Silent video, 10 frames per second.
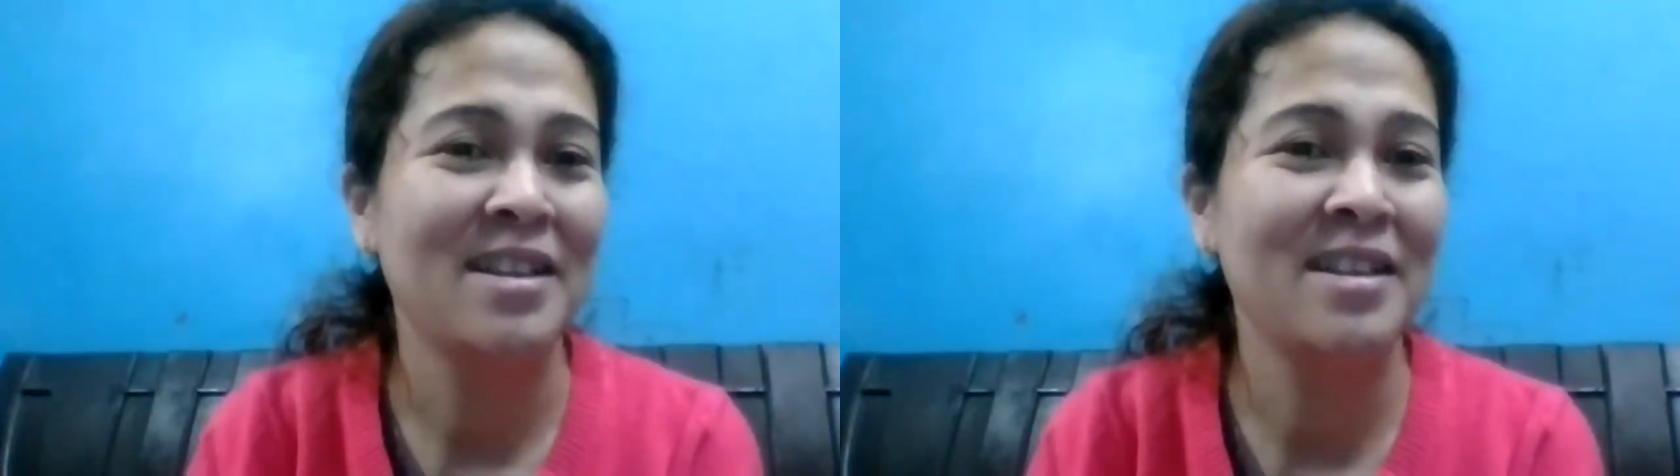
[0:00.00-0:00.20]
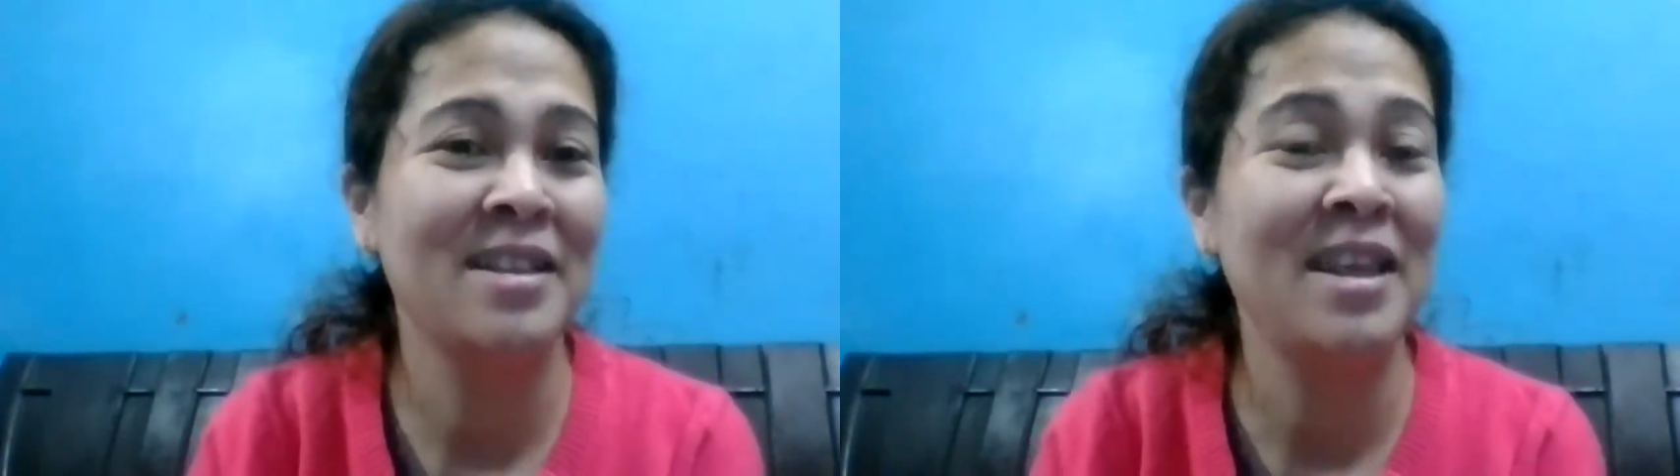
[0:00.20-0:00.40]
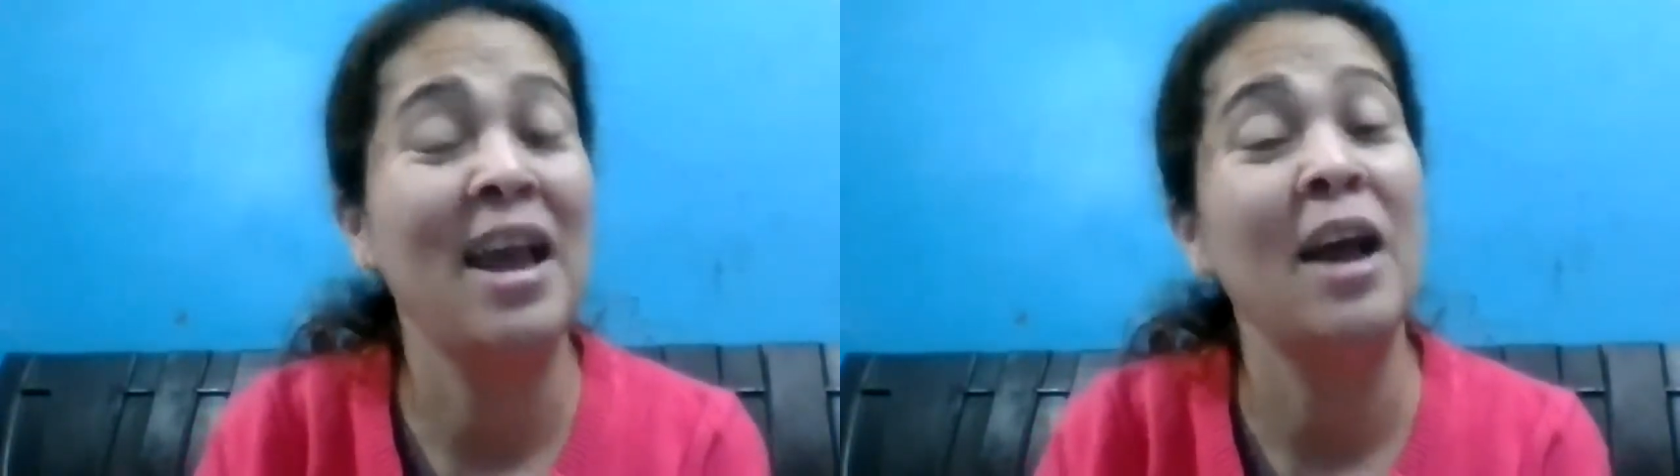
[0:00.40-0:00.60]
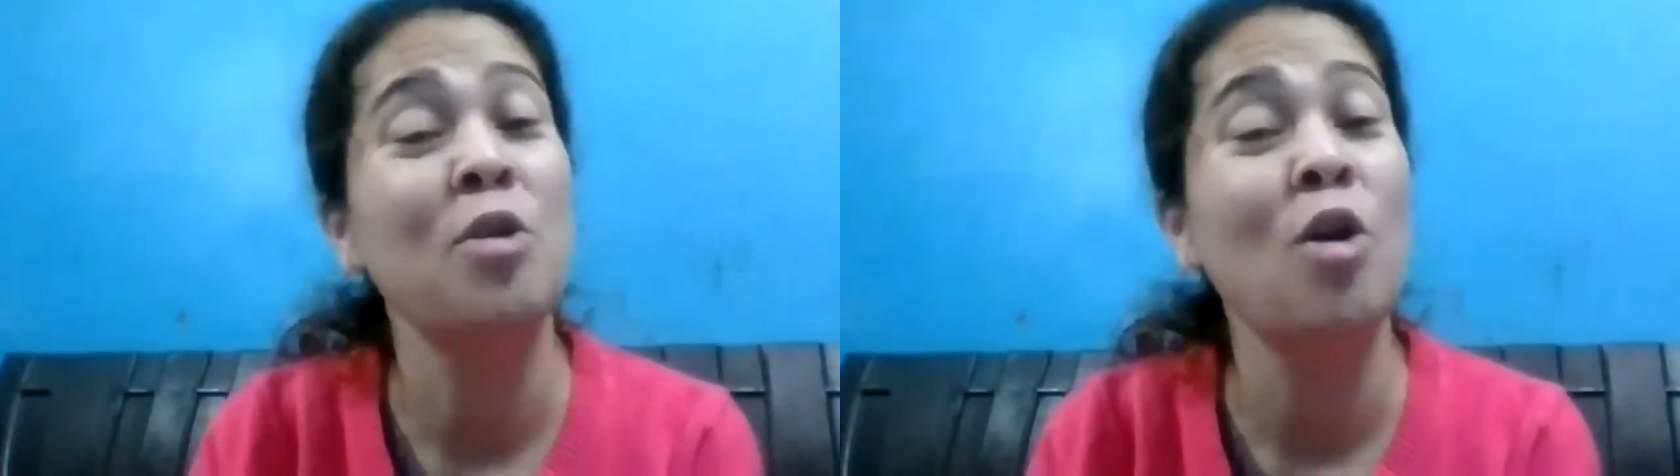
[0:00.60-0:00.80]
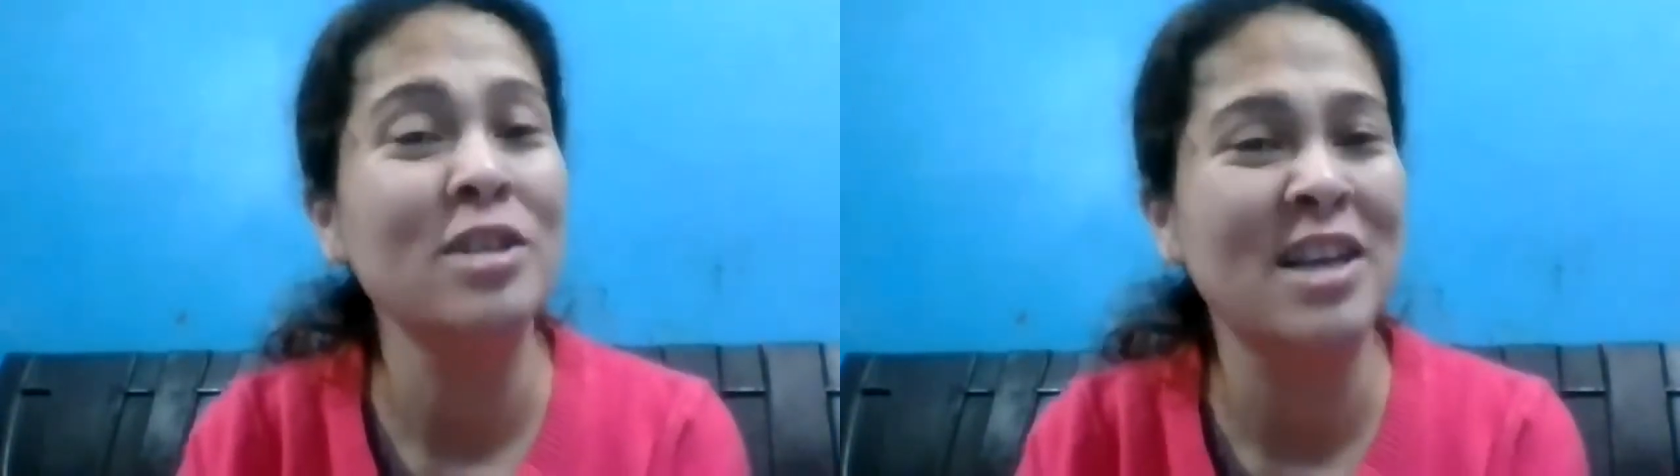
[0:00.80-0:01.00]
They are
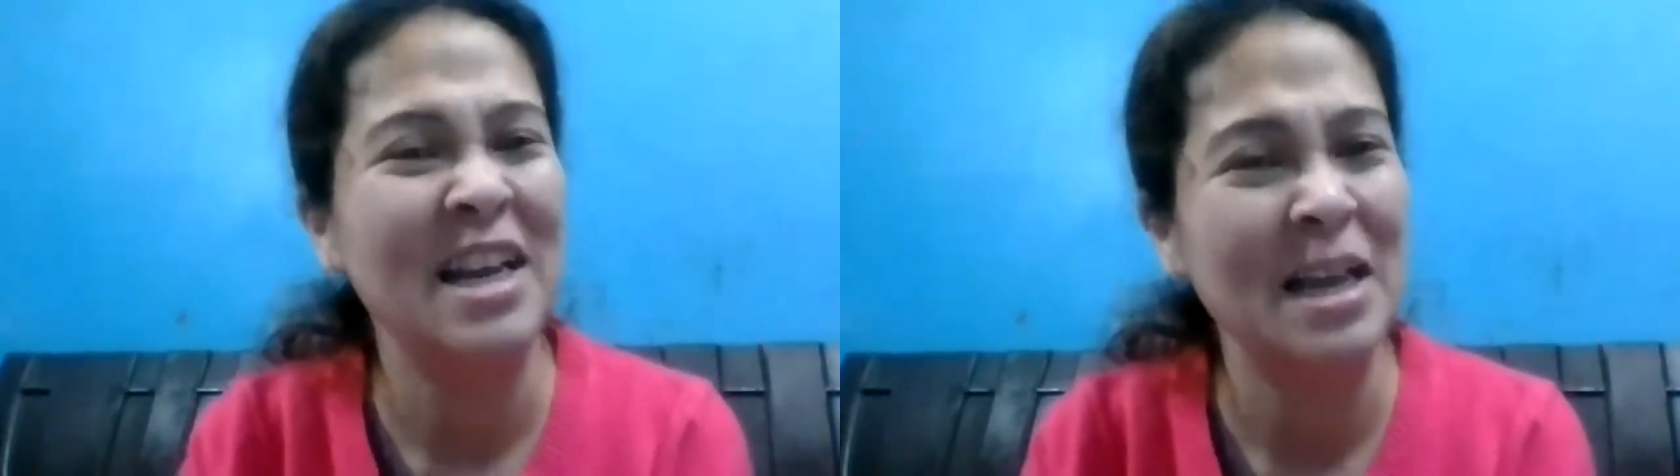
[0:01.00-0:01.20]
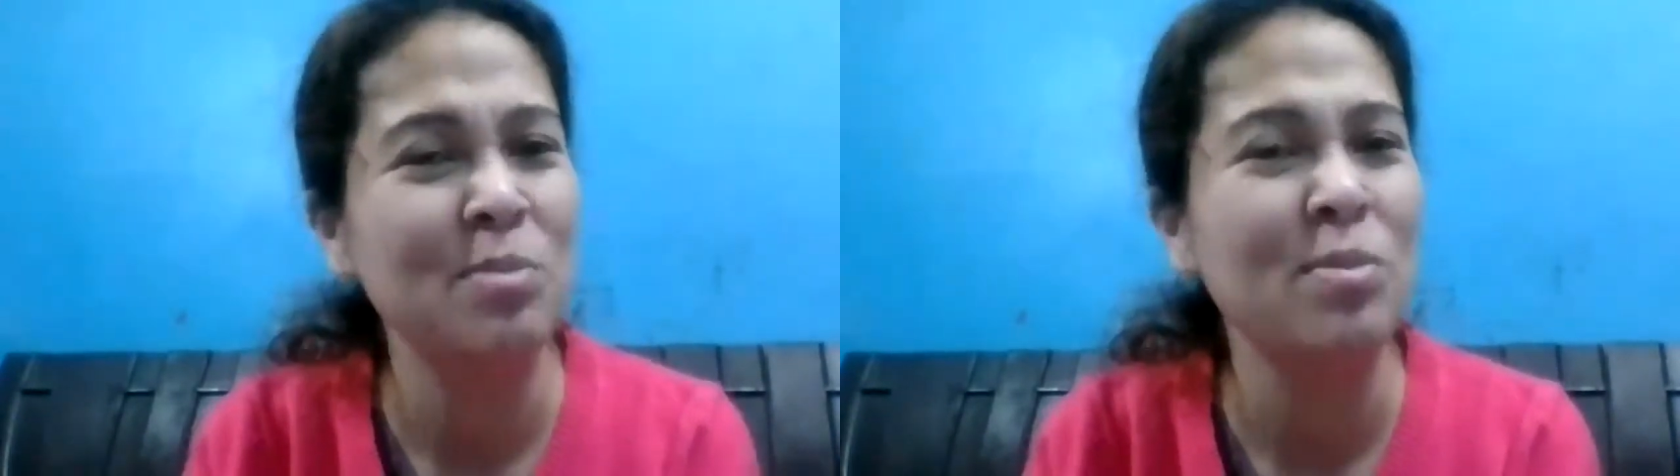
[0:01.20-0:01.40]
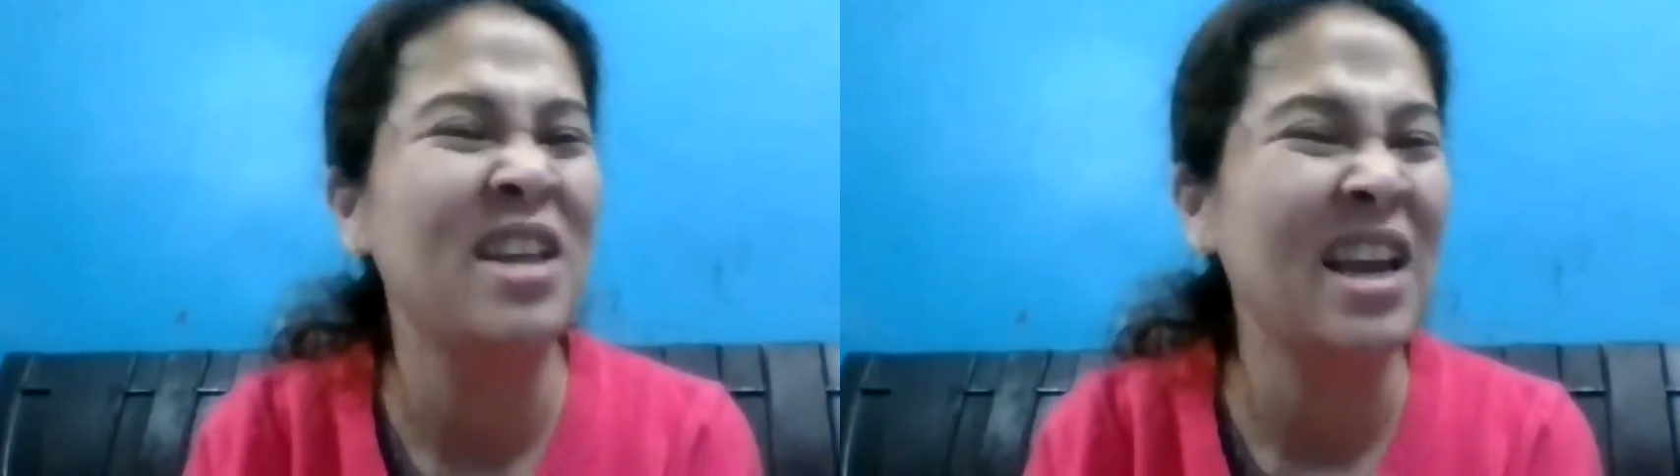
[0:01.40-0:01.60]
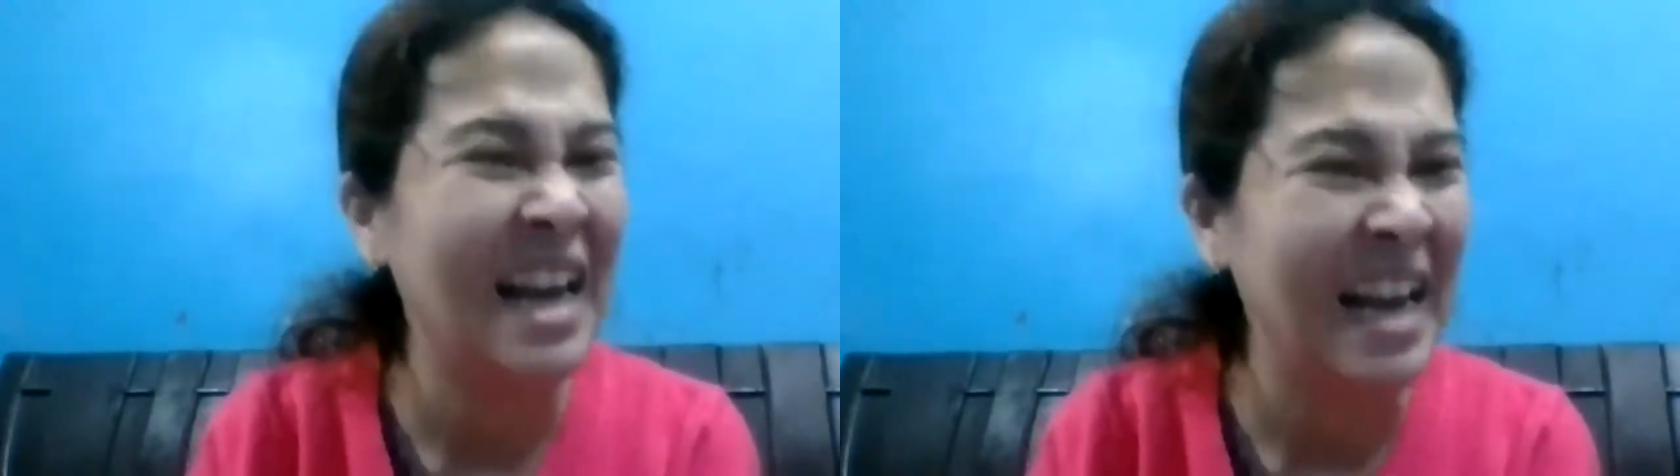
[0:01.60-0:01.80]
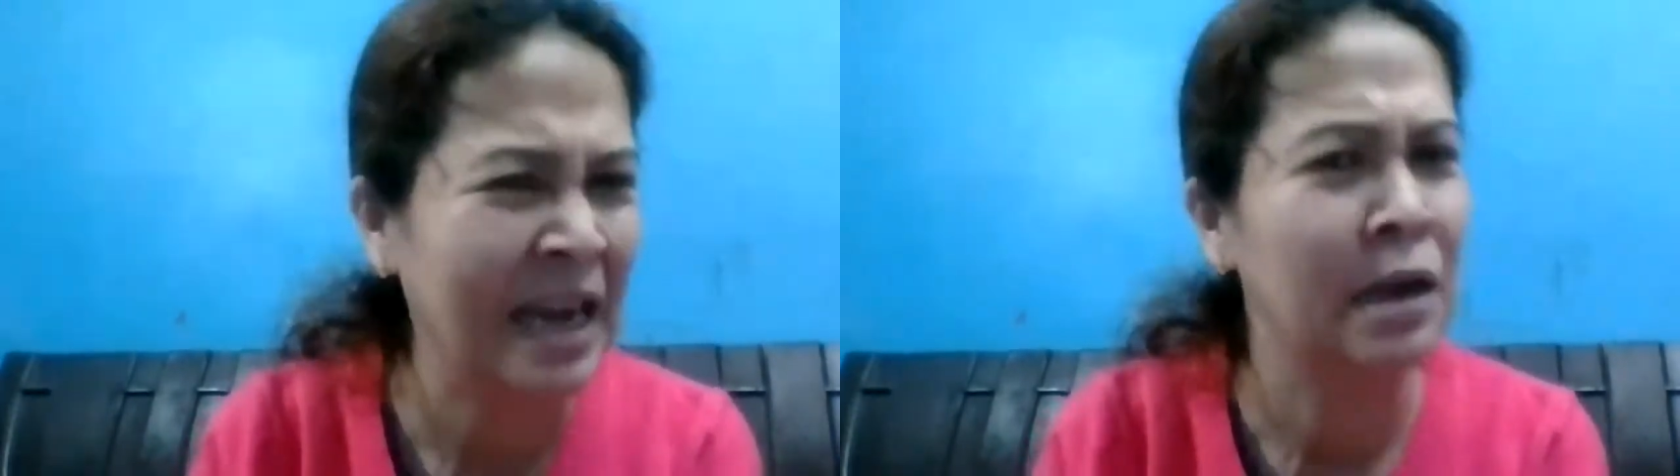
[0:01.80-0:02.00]
not clean, but they
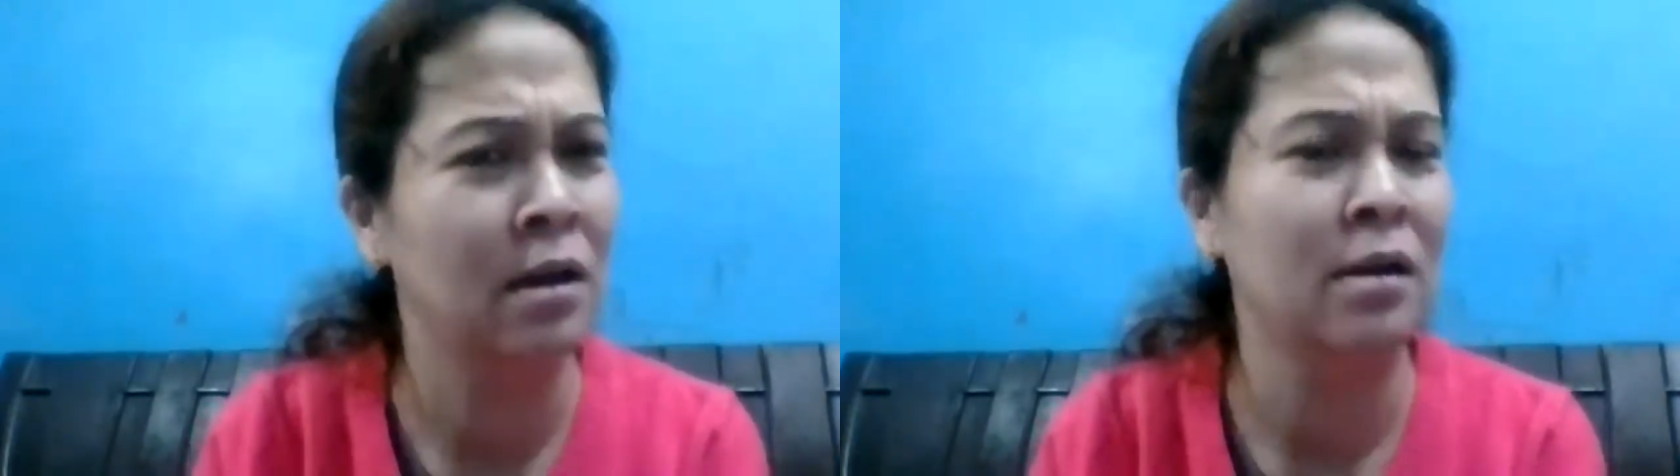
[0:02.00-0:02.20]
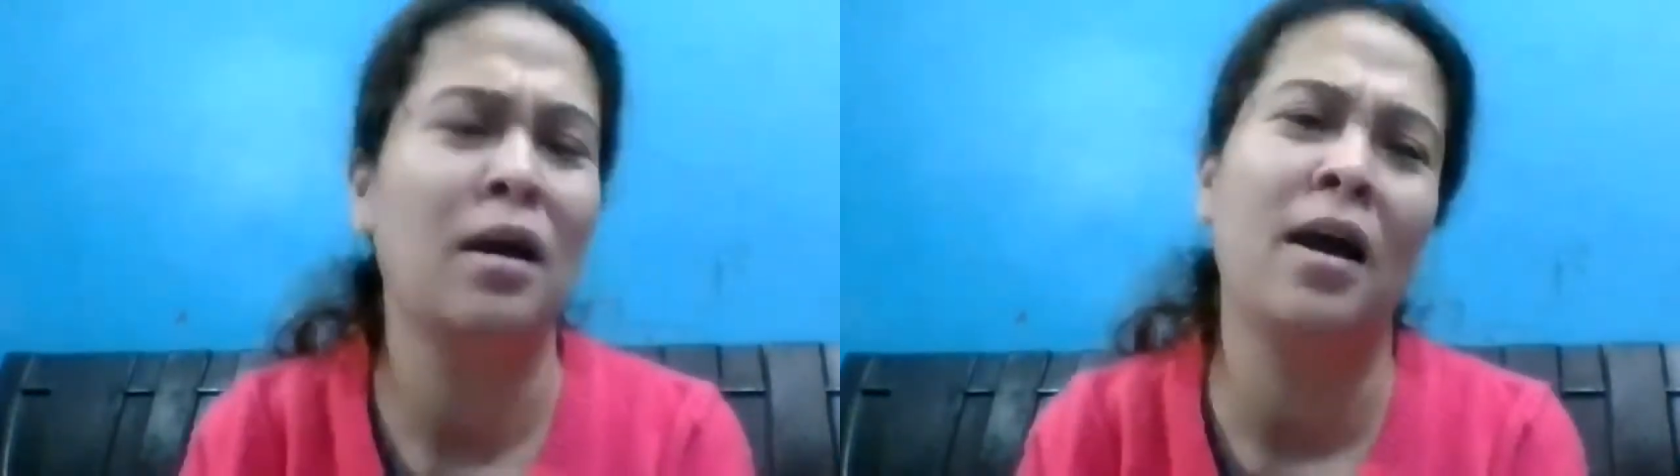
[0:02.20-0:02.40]
cling.